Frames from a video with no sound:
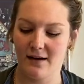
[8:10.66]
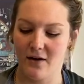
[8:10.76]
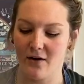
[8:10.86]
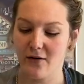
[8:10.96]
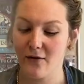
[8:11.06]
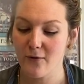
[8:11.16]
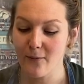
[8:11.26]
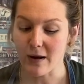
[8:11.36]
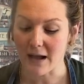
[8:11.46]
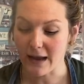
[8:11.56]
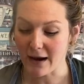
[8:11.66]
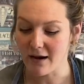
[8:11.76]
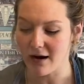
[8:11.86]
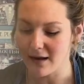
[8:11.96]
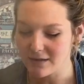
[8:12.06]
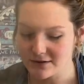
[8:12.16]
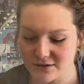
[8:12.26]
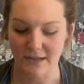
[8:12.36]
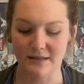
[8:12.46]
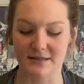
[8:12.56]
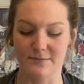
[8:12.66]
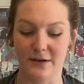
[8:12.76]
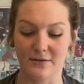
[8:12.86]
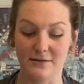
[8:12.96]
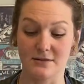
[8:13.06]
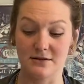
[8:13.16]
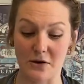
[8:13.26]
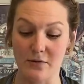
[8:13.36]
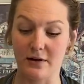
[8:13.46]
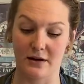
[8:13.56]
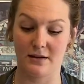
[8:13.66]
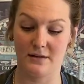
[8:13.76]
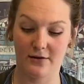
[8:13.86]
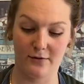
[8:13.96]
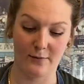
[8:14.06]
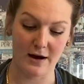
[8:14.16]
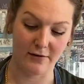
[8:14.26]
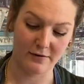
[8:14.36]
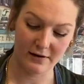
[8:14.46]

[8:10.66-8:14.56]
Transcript: Oh my gosh, it smells so good. Oh wow.